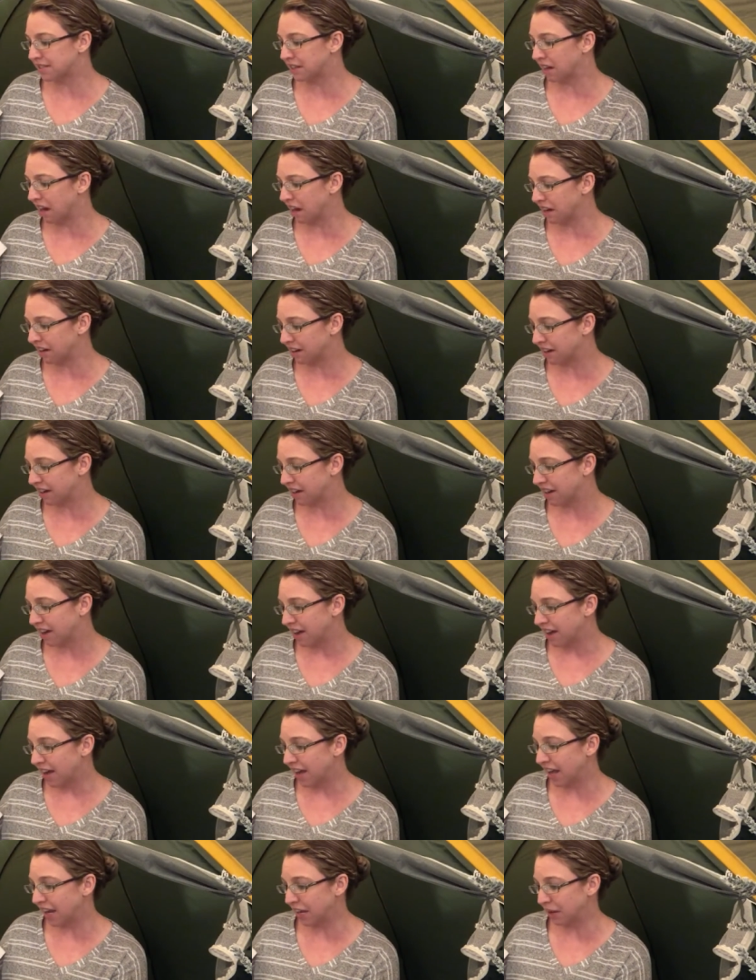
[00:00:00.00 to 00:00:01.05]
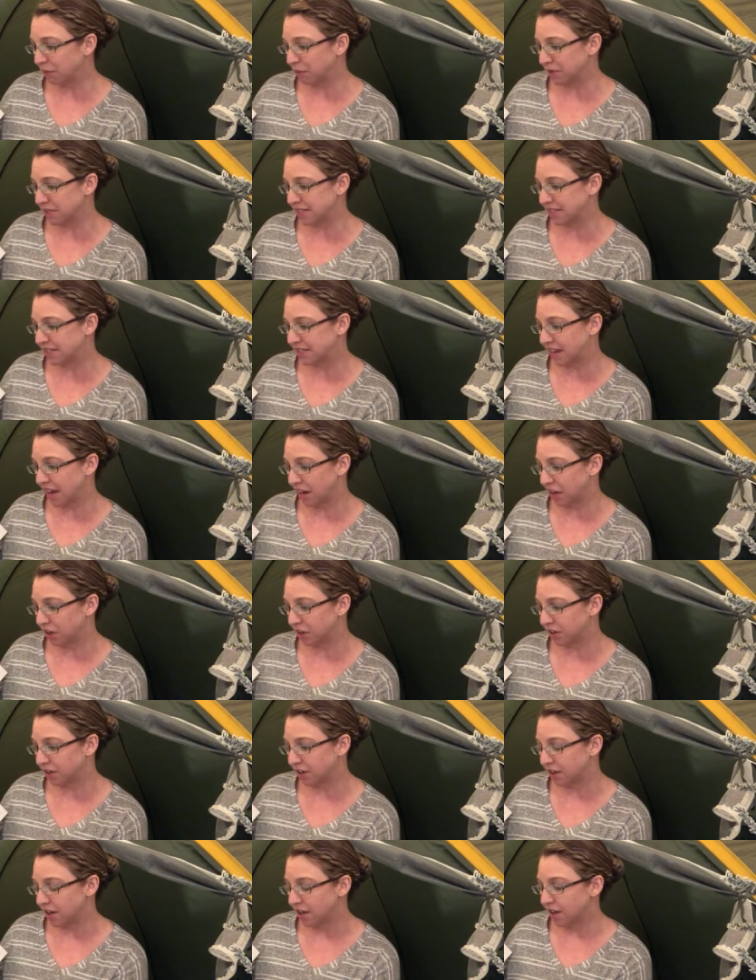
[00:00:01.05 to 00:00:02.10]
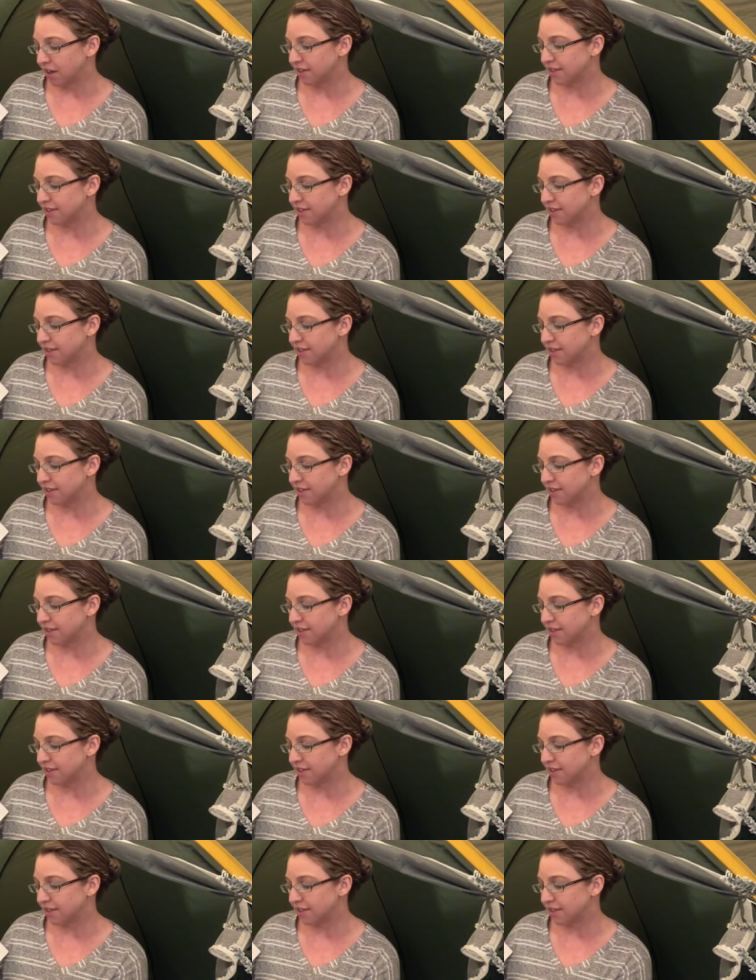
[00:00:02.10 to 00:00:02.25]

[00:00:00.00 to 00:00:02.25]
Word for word: skunk, and it was scared.